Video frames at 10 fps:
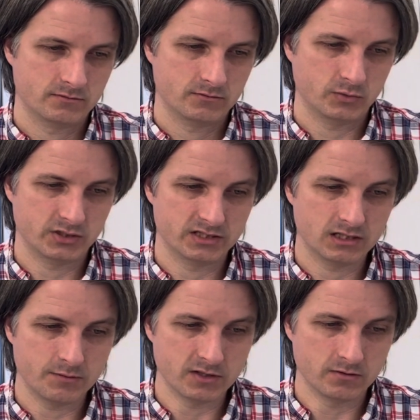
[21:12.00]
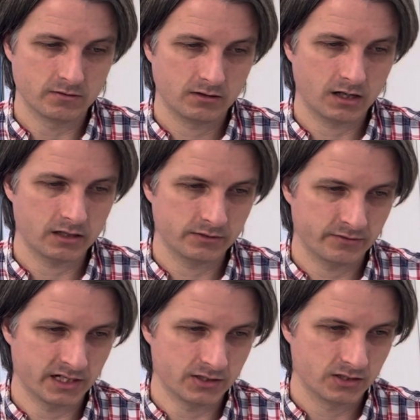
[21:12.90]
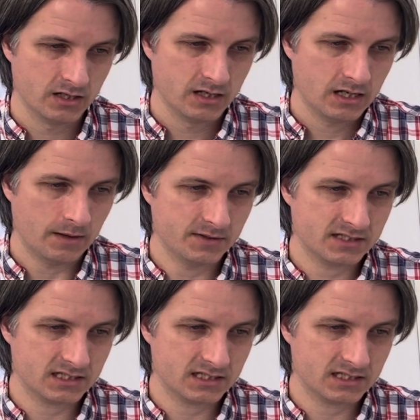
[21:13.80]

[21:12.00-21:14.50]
which is W, color range. I'm gonna